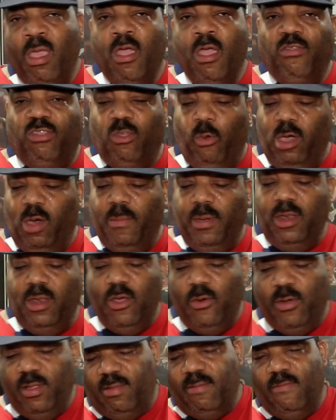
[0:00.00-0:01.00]
So we're going to be
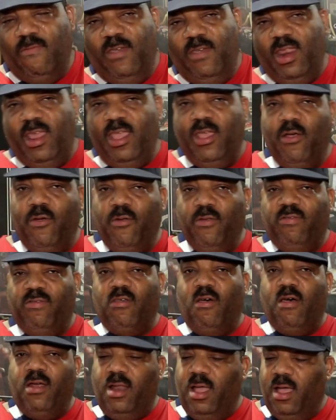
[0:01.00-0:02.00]
doing some videos
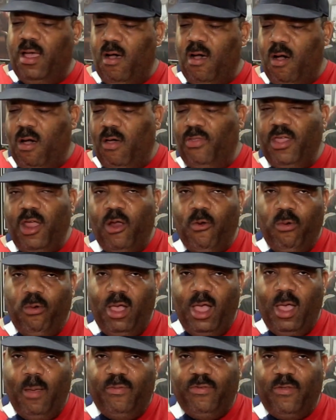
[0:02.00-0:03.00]
on all their
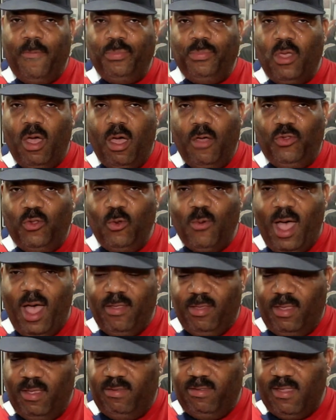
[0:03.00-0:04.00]
rubs
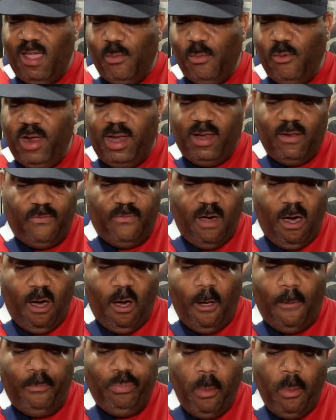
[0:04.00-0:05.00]
throughout the summer and the
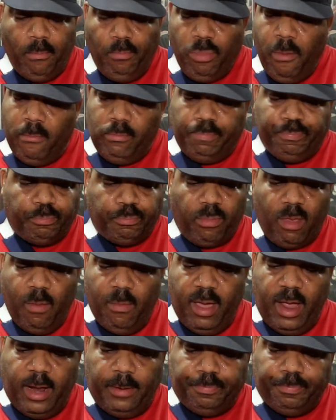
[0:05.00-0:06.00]
fall.
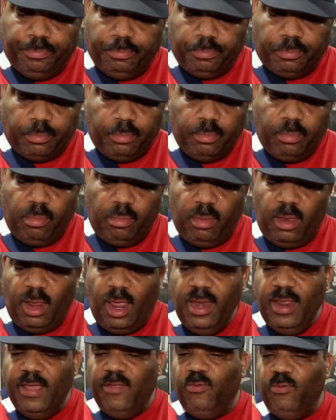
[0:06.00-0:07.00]
But
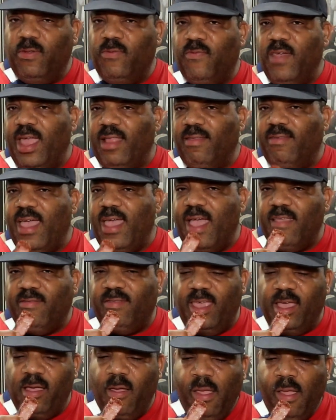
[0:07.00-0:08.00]
this was
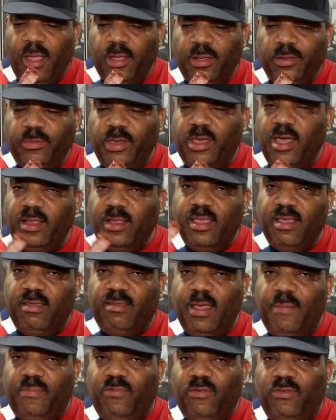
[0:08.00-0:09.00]
fantastic. We cooked this
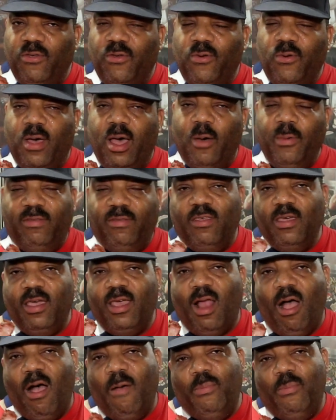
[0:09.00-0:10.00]
up to, we took it
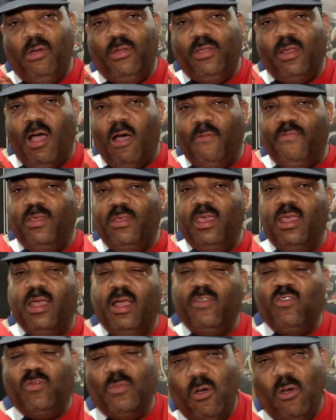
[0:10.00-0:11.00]
all, pulled it off the
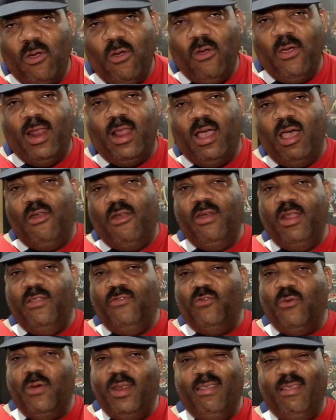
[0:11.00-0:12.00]
smoker at
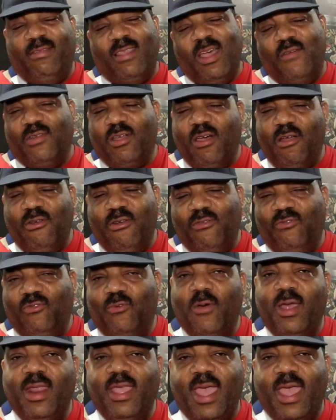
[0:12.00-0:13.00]
127,
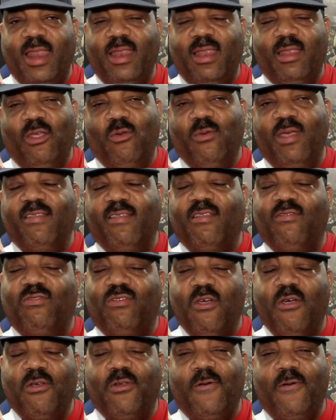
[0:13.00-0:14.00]
128 degrees
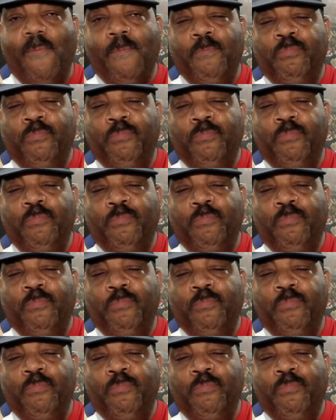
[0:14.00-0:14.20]
internal.